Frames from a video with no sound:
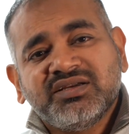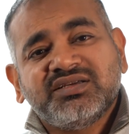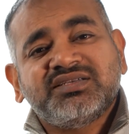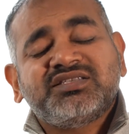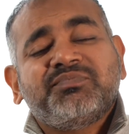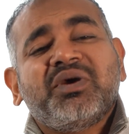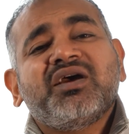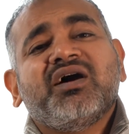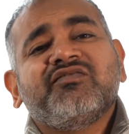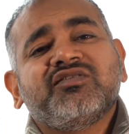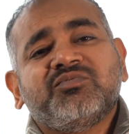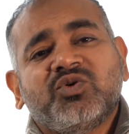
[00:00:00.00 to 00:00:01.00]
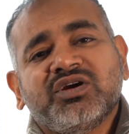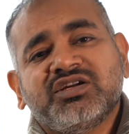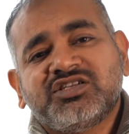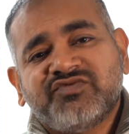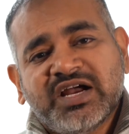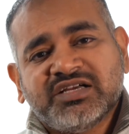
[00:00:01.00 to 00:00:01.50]
is to pay off the
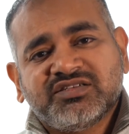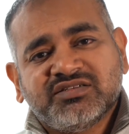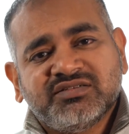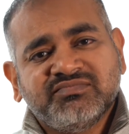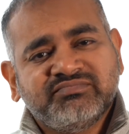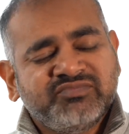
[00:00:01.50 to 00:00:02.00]
mortgage faster,